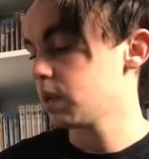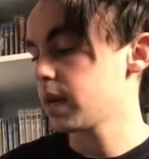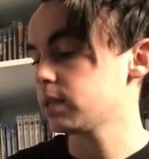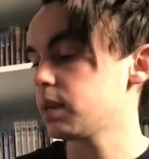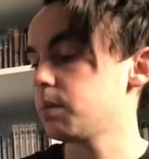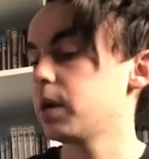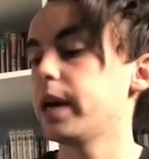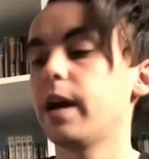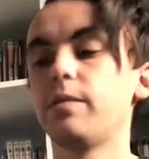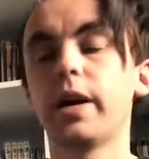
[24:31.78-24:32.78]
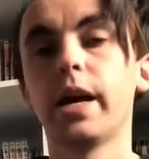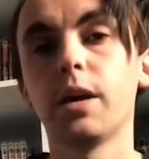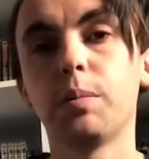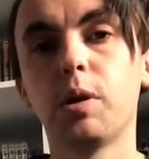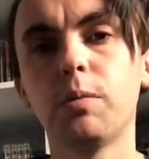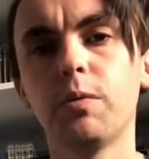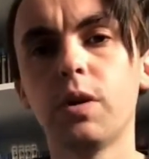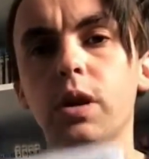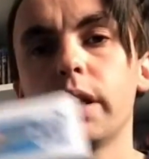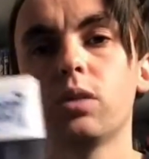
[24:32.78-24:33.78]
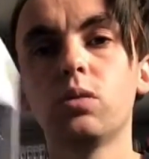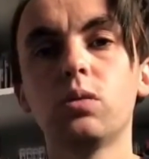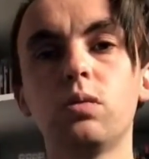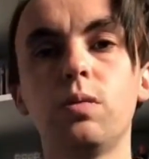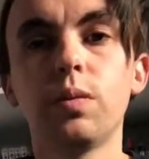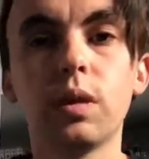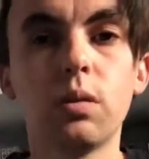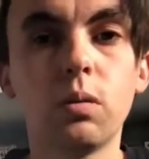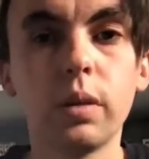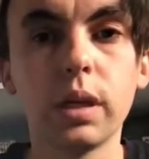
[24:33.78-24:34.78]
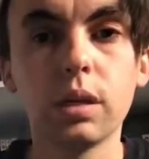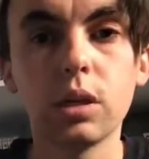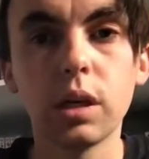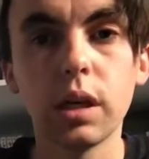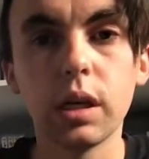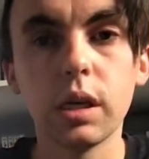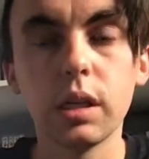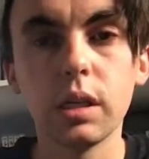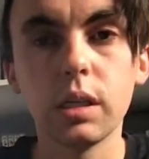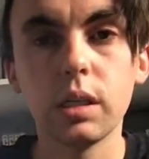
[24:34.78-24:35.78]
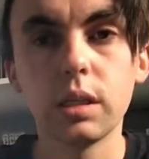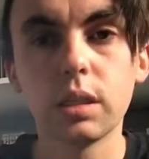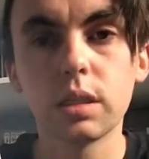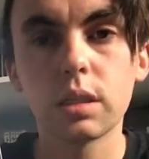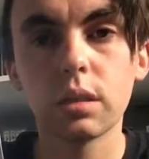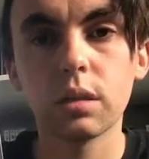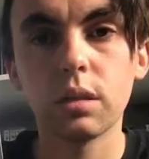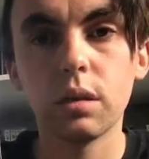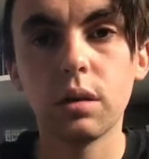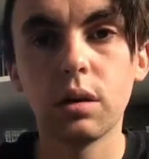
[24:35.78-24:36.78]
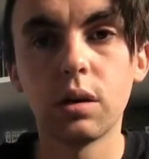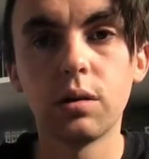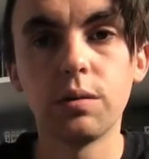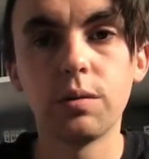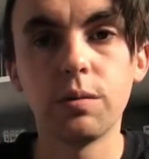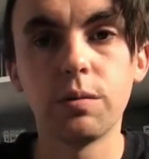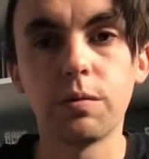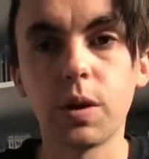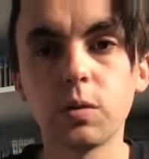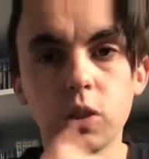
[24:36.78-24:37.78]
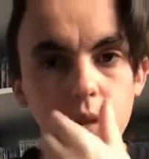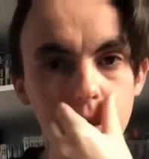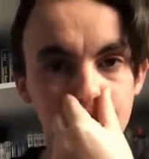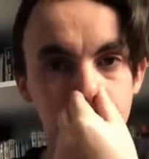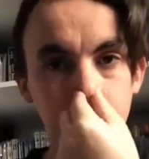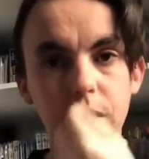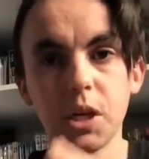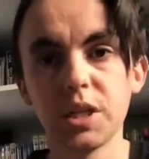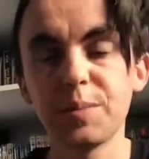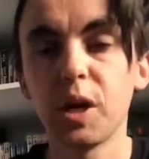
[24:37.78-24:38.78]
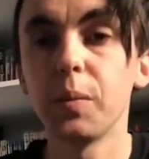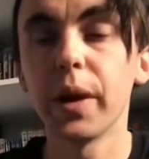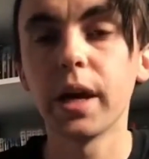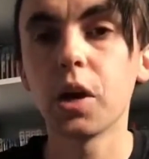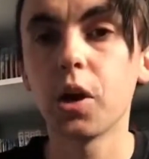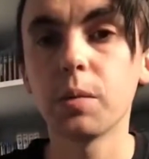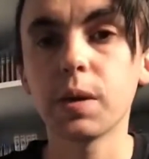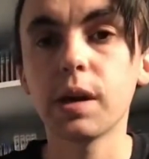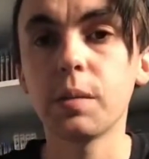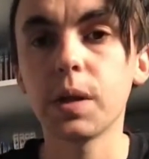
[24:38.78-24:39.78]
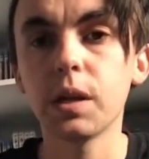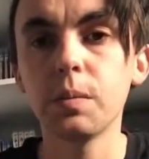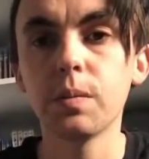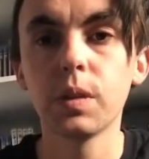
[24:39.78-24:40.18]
Next up I have a pop vinyl, which is of Vulture from the new Spider-Man Homecoming.